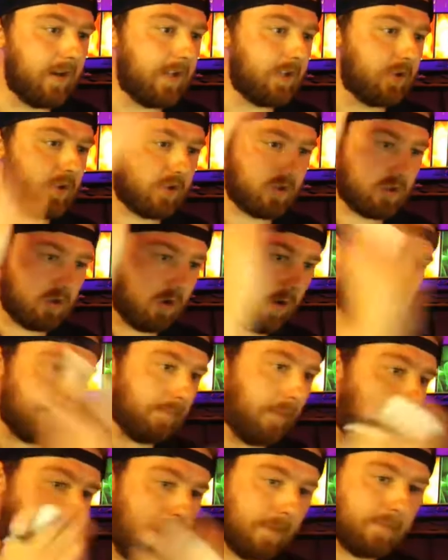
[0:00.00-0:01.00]
It just started
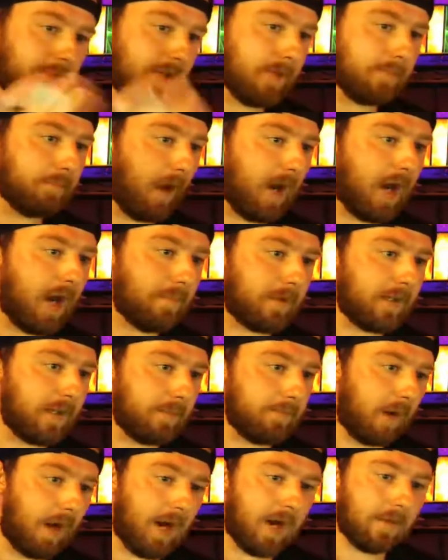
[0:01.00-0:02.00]
popping and popping
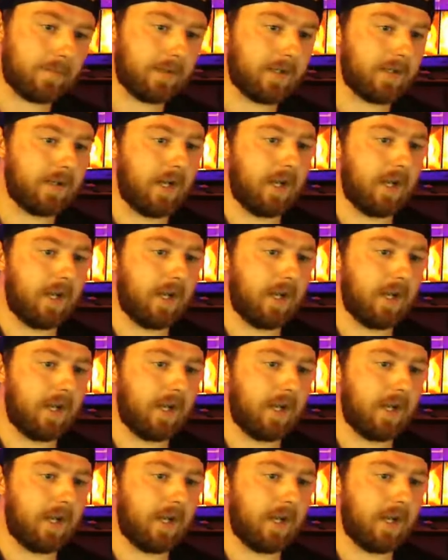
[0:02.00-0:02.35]
and popping.